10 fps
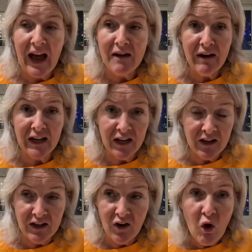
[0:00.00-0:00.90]

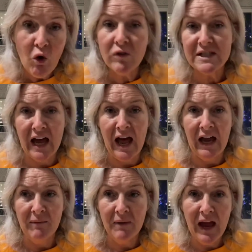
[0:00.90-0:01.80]
reckon, all the
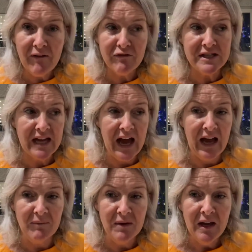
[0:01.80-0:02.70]
time, every
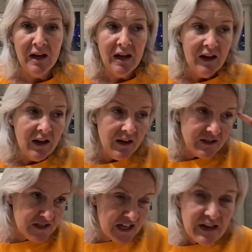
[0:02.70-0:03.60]
time,
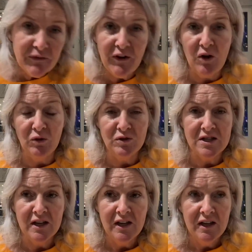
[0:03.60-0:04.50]
default
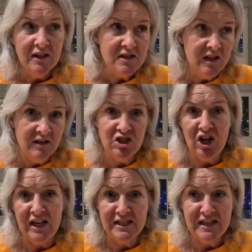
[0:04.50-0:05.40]
to the
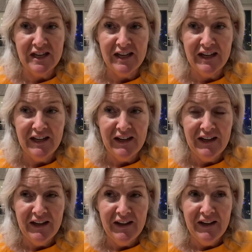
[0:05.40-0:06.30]
shit.
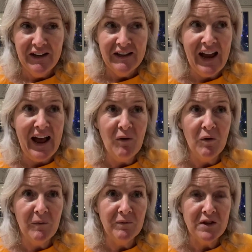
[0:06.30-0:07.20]

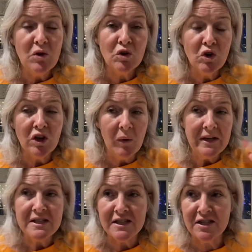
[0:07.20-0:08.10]
Now, you could go
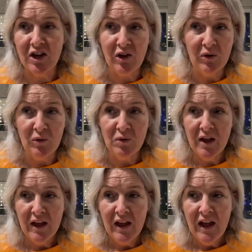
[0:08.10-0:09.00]
into school
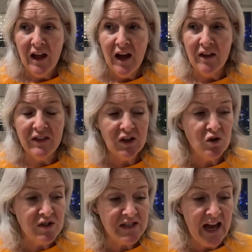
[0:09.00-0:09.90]
and they could
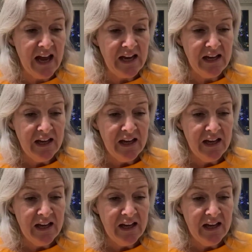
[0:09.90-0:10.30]
say,